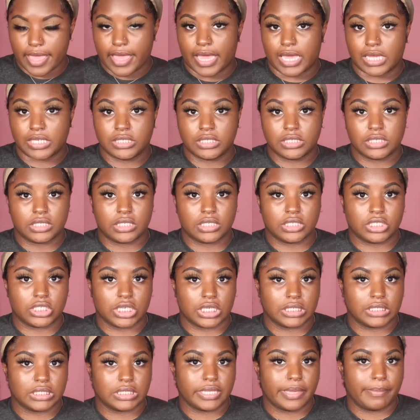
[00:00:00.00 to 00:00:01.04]
I just
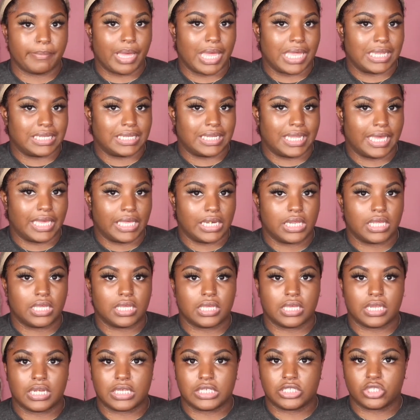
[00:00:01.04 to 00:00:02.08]
adjusted my
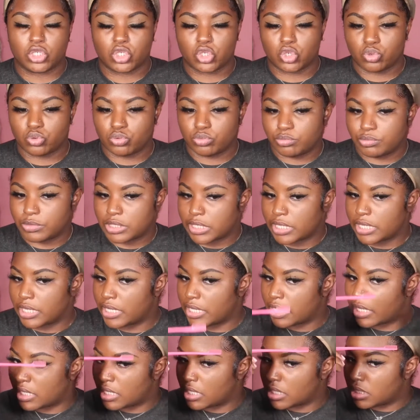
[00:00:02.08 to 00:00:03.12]
lighting and I zoomed
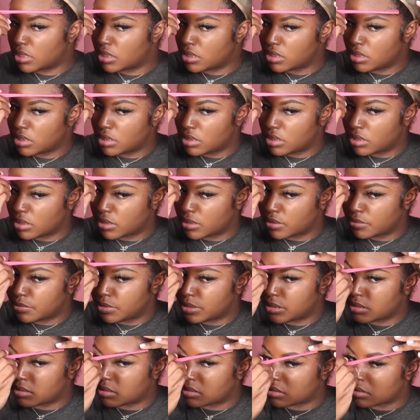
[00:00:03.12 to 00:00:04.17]
in a
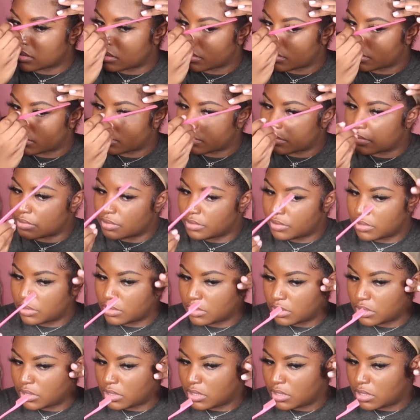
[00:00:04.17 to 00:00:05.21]
bit, so
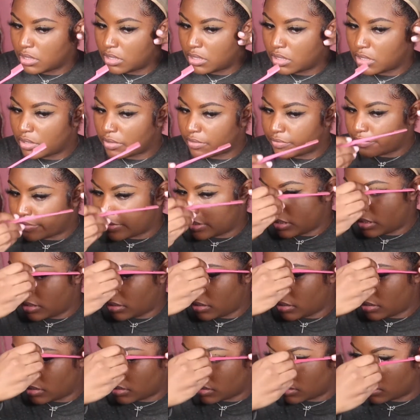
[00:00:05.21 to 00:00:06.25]

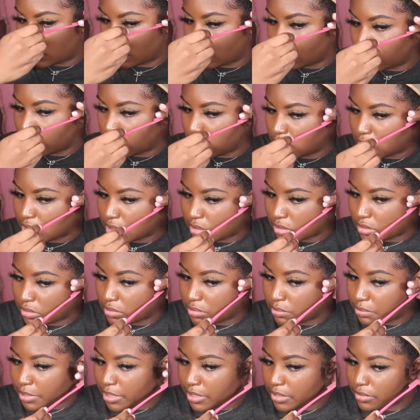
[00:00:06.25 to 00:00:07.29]
hopefully this will look a
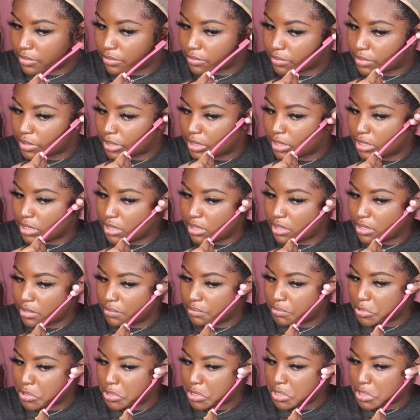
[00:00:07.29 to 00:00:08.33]
little better on
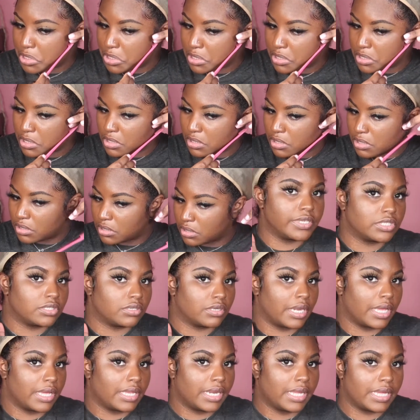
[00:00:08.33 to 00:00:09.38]
camera. Okay, so
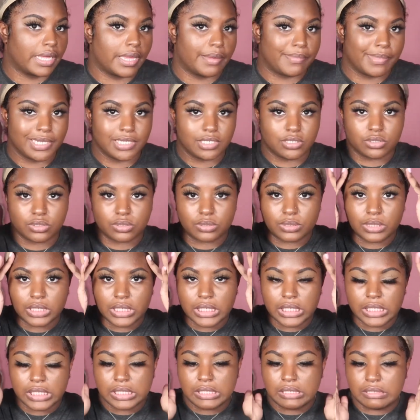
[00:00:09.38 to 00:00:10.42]
now that I got my little
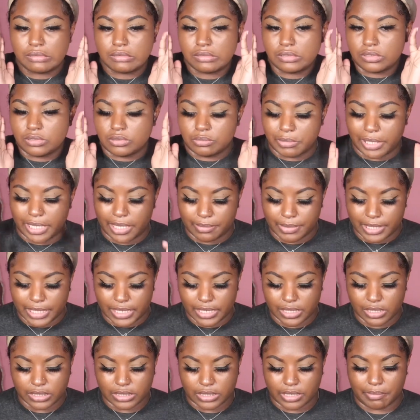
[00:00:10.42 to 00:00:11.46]
baby
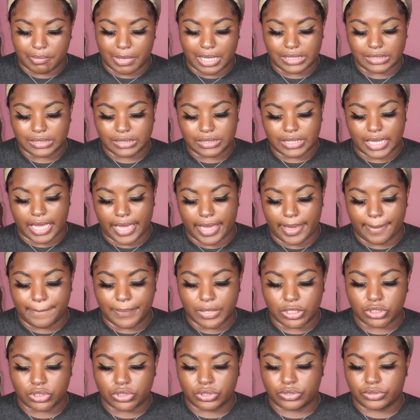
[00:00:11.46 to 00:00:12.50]
hairs and my
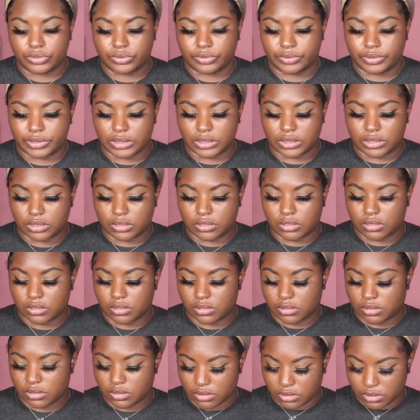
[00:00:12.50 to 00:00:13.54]
sideburns
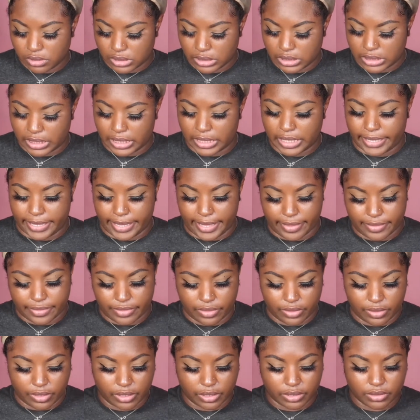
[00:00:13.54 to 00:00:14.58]

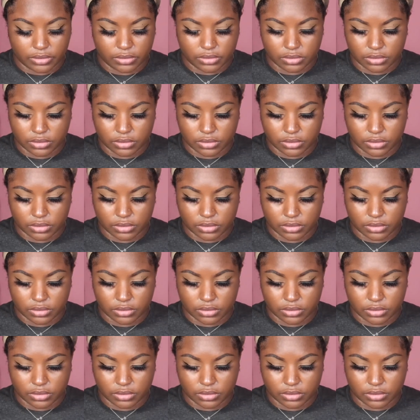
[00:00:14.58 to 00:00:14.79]
together